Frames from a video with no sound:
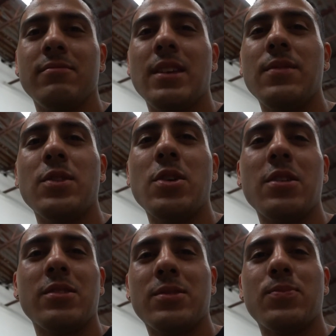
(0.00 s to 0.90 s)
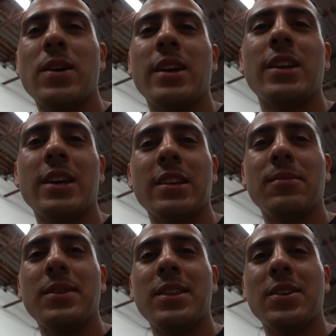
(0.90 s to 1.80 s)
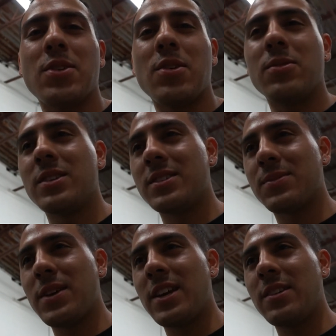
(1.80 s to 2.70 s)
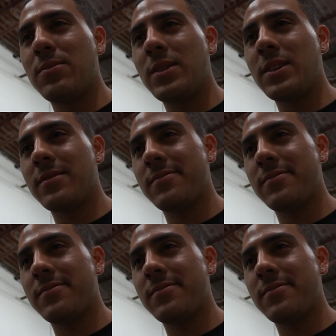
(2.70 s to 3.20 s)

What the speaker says: even though it's probably not gonna be in the car when it's painted, but